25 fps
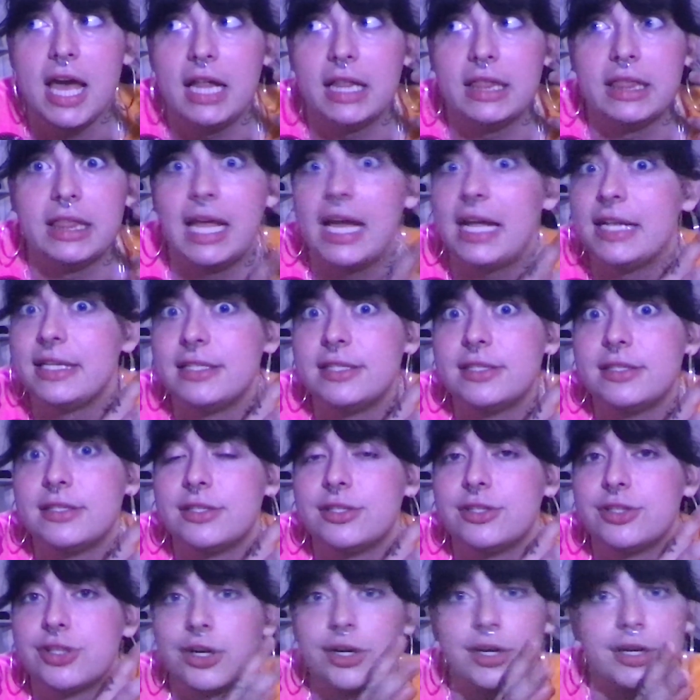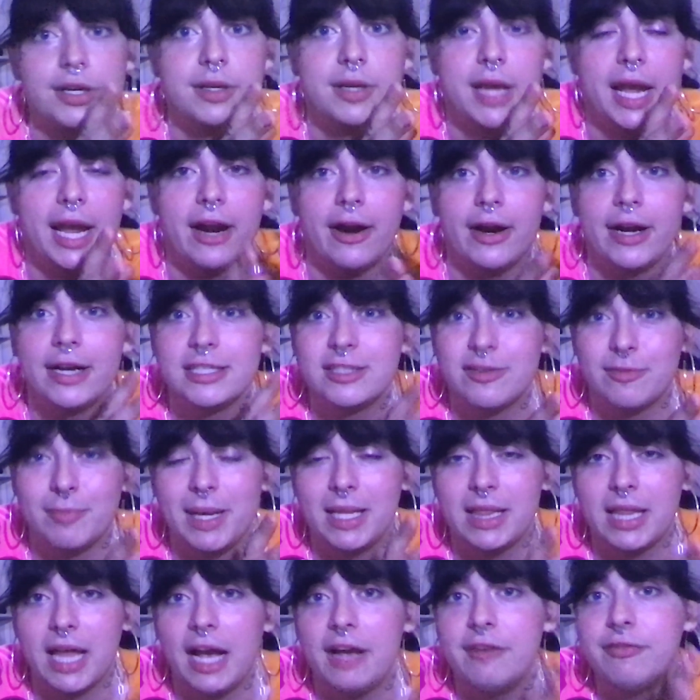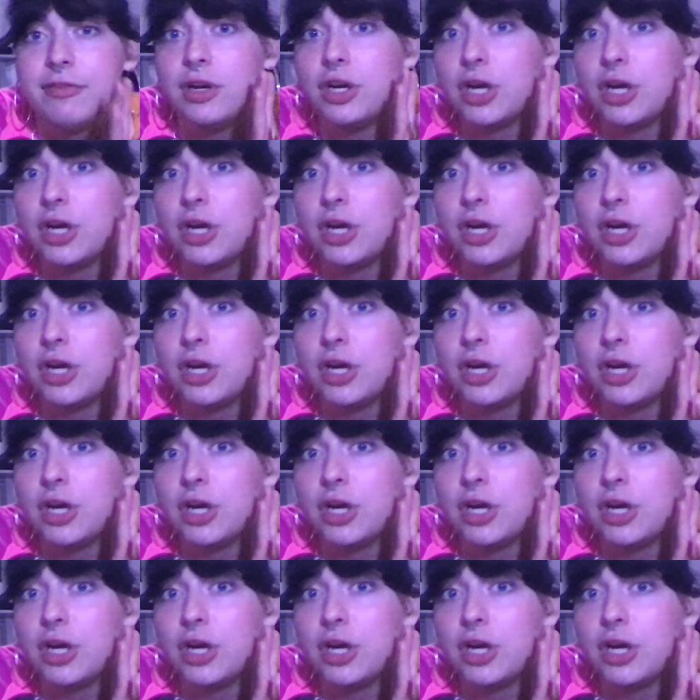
let certain areas of my life